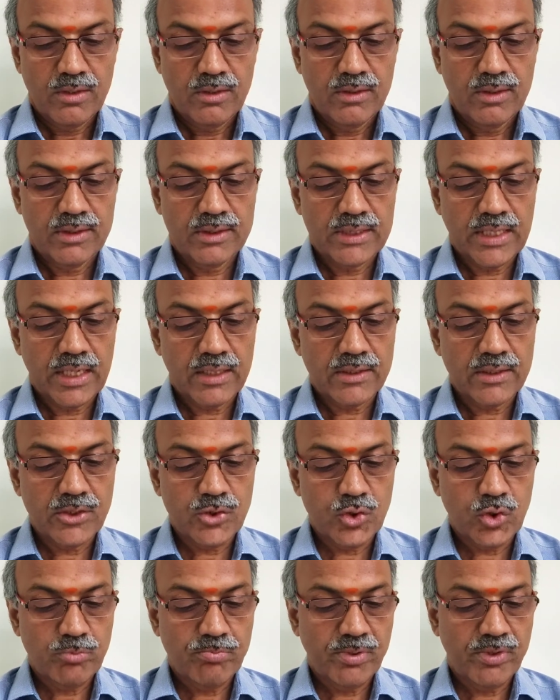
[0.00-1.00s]
The
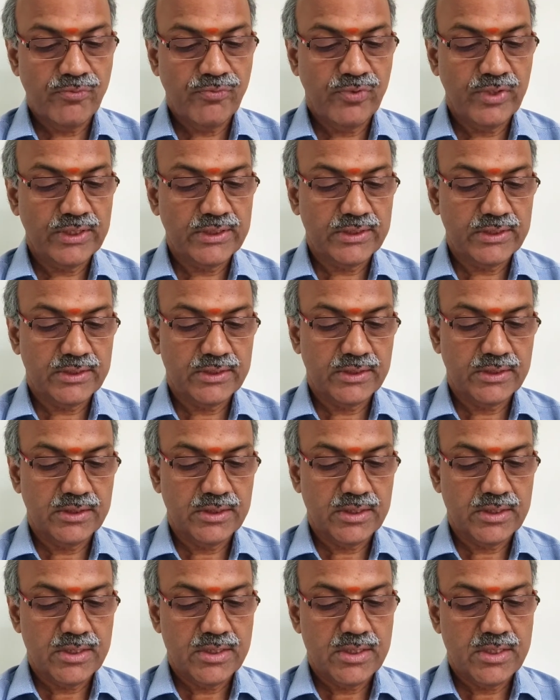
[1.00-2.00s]
charges should be fixed
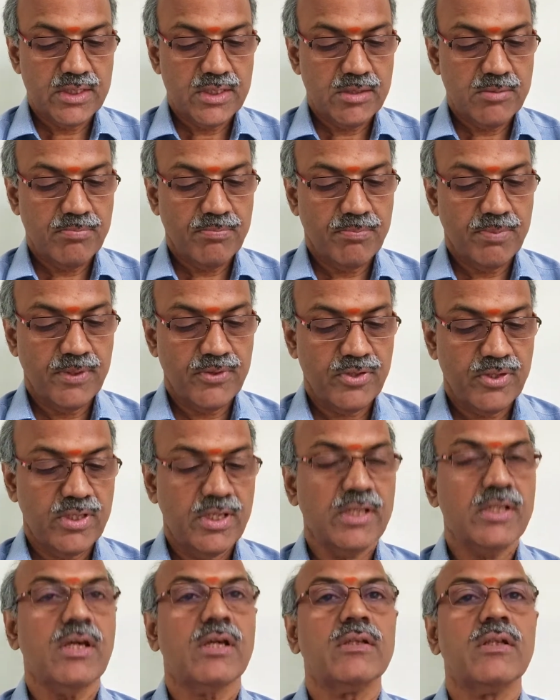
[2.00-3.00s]

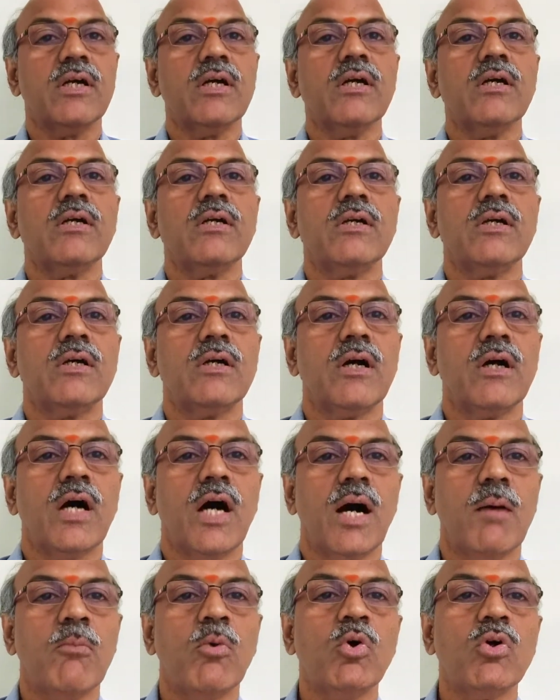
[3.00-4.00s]
percentage on the
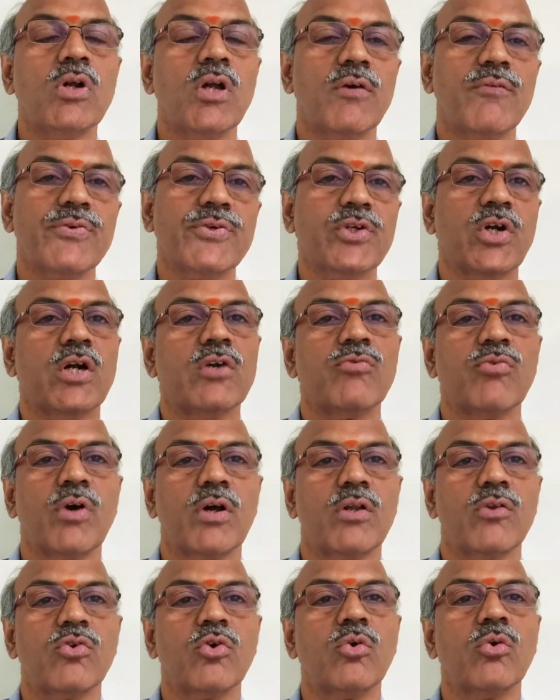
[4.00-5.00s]
amount of
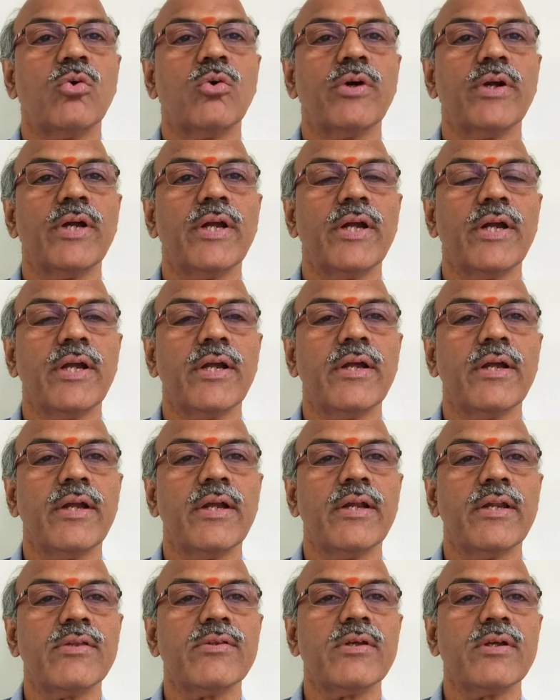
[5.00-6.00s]
shortfall. So
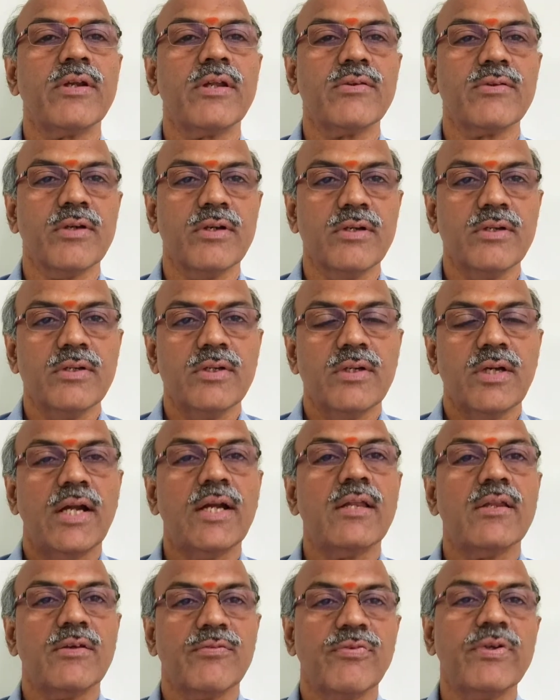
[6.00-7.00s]
it is
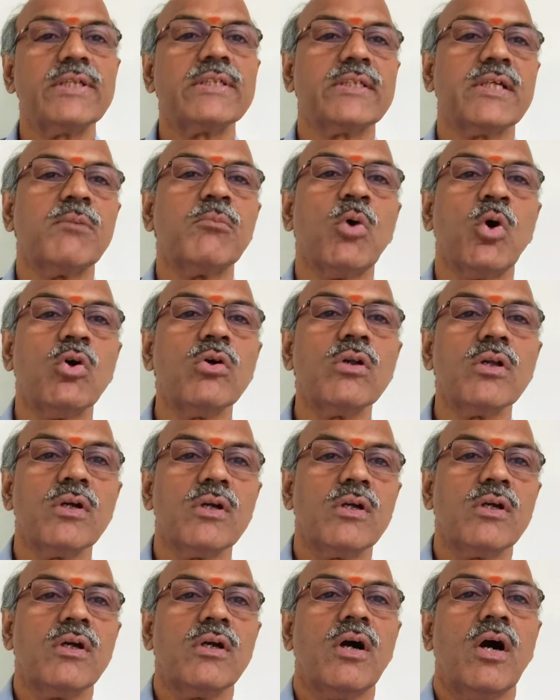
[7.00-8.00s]
a fixed amount
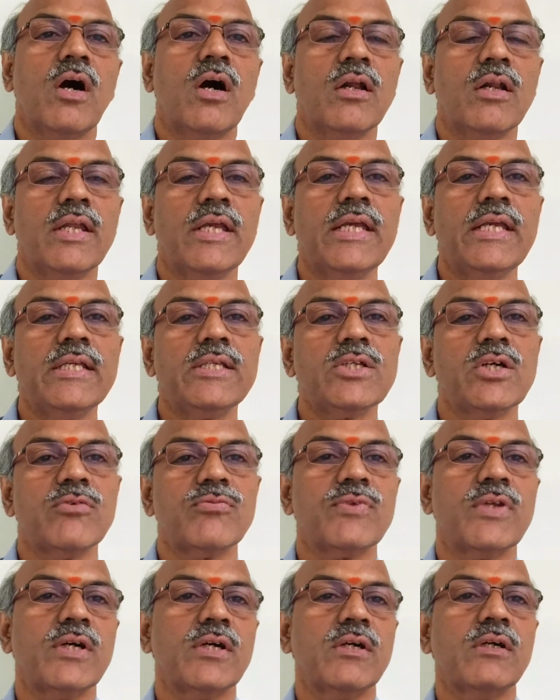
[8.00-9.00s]
on each
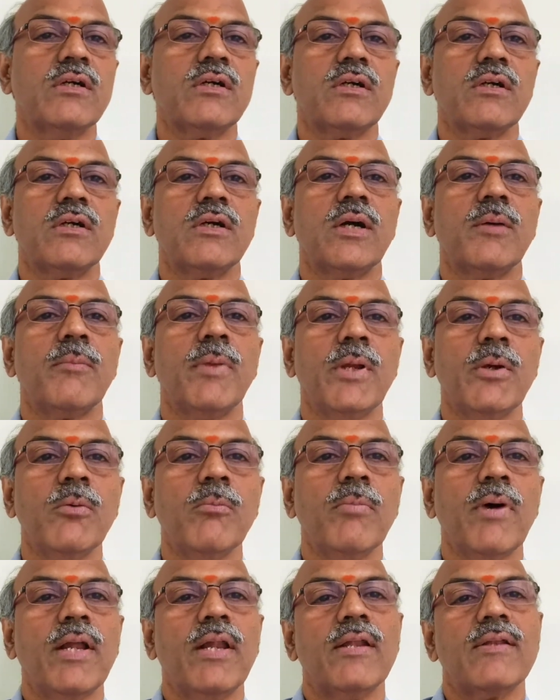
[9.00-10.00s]
of the
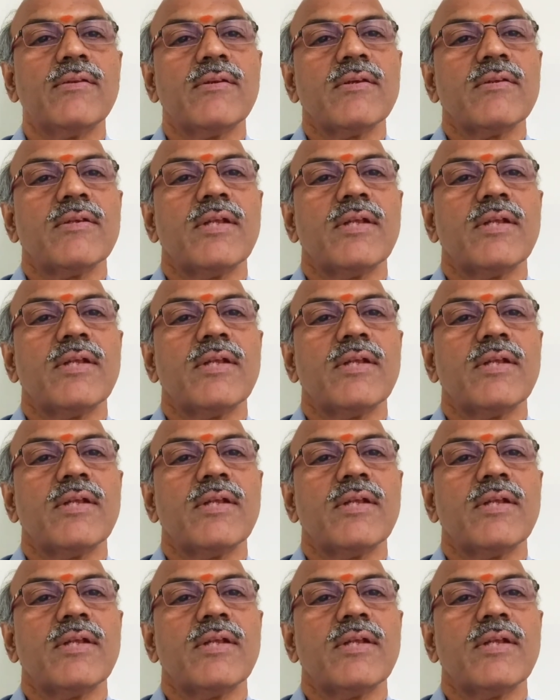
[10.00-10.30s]
minimum balances